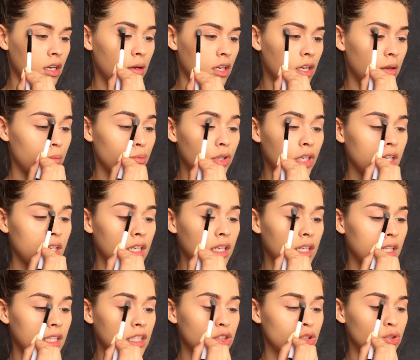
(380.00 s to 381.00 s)
and I'm bringing
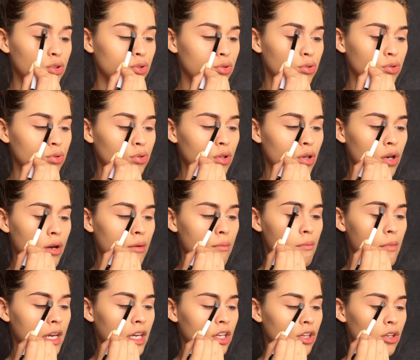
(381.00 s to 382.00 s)
it into
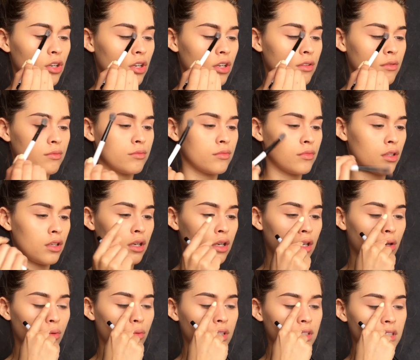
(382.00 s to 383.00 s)
my inner,
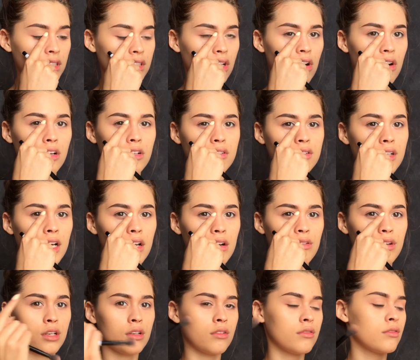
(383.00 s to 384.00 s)
what is this called? I
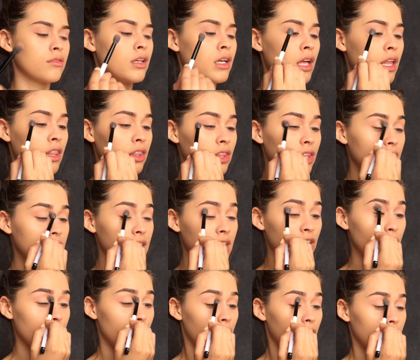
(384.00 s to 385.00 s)
don't know. This
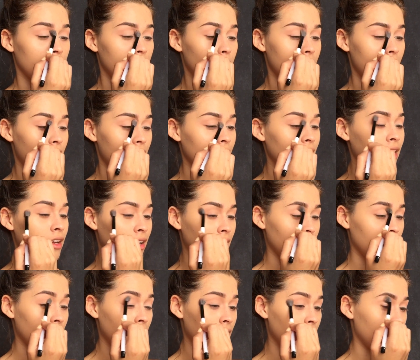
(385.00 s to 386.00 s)
inner part of my eye.
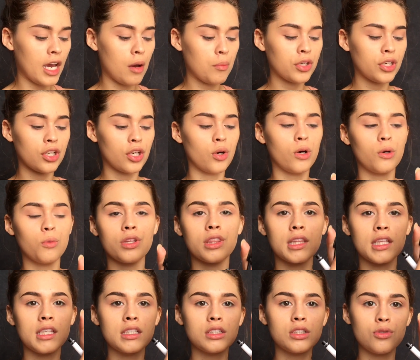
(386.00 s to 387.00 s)
Now I'm gonna go in
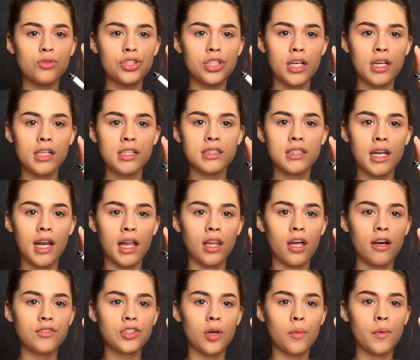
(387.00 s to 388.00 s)
with these two shades that I
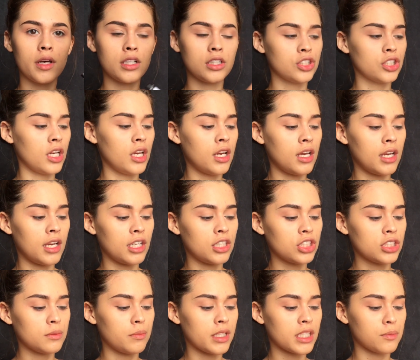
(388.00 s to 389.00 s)
love so much.
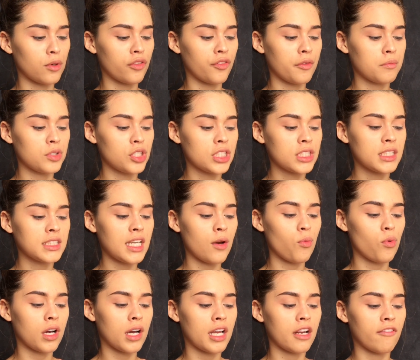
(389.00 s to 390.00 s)
And just mix both of them, just because I
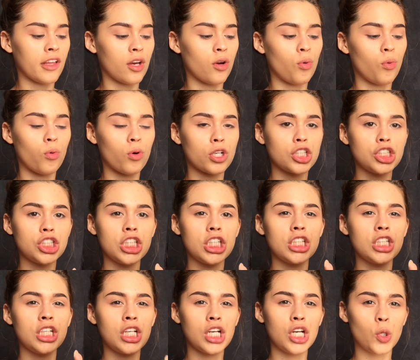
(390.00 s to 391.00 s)
want kind of like an
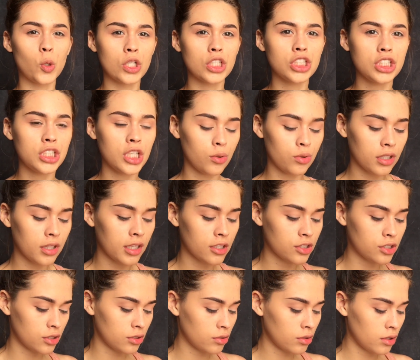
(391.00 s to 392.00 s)
orangey tone in
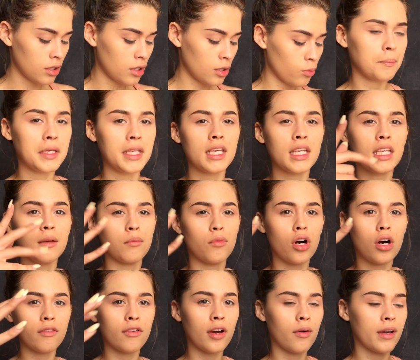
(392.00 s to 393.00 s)
there too. Pinky
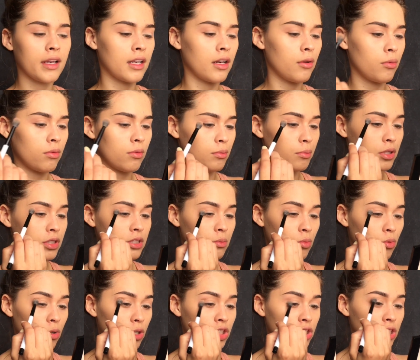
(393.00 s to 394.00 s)
mauve going now, I'm gonna put
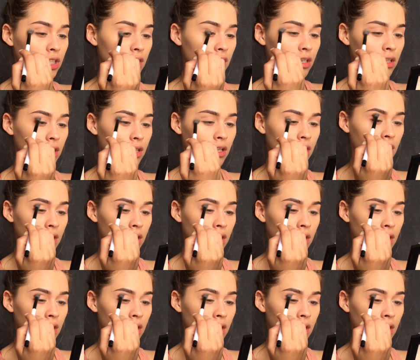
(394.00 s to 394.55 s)
some orange in there.